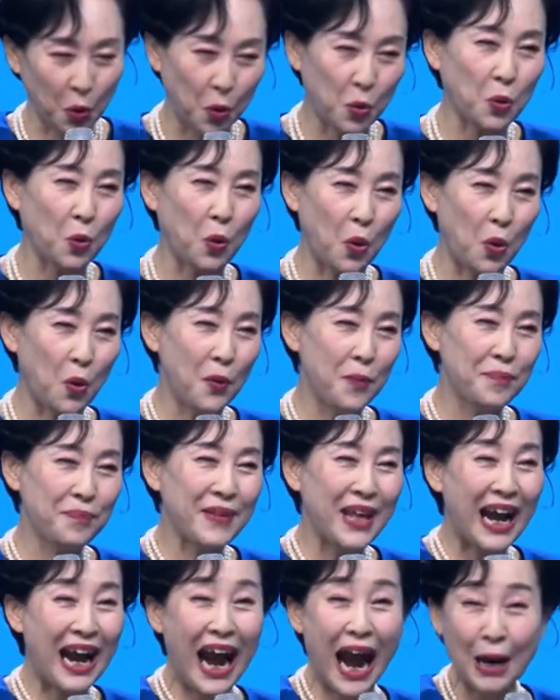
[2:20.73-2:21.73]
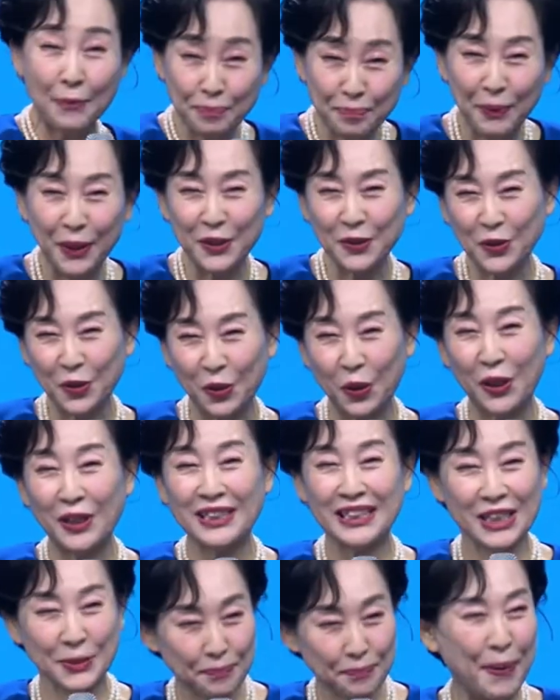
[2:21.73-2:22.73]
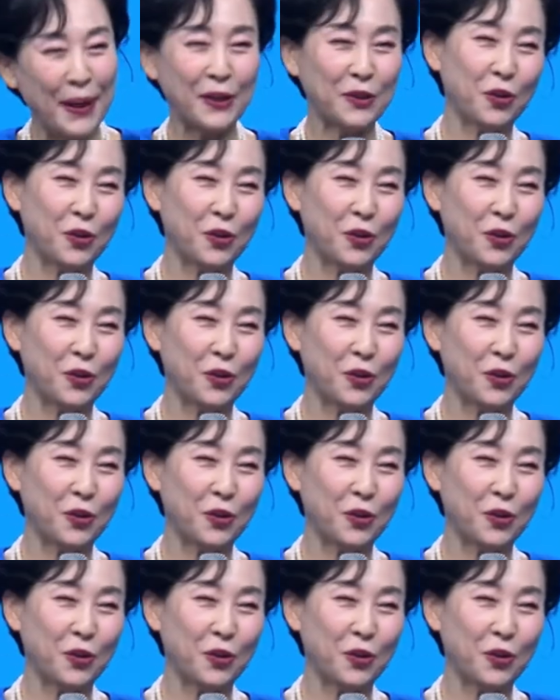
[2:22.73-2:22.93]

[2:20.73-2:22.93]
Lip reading: Do you understand? Actually,